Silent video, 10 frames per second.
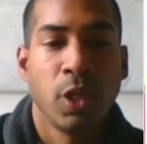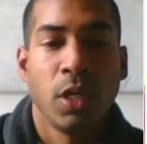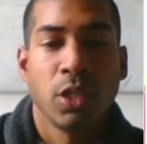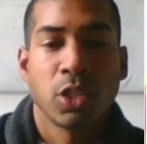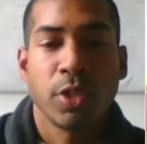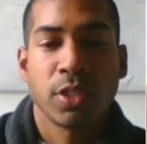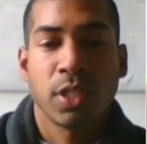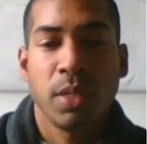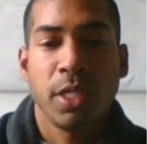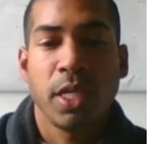So when it's
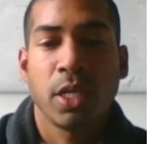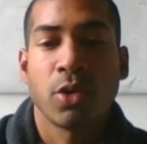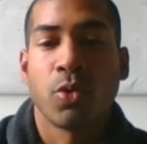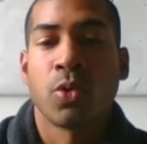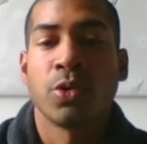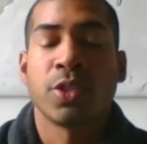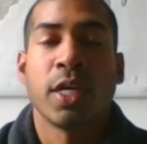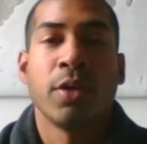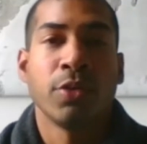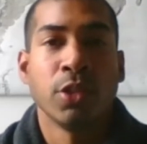time to get your orders
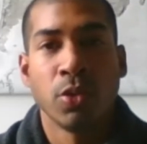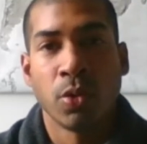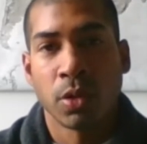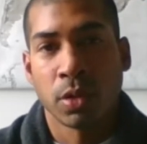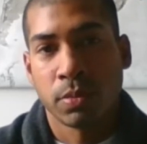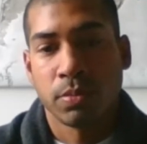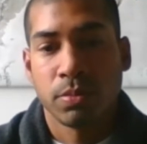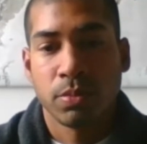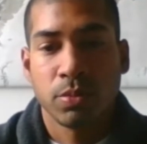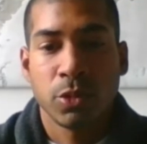out the door,
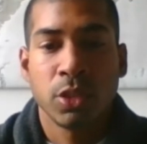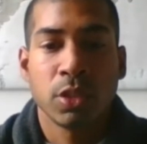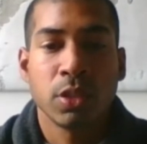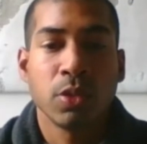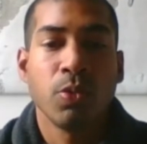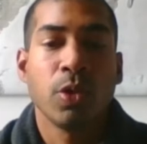you're going to want to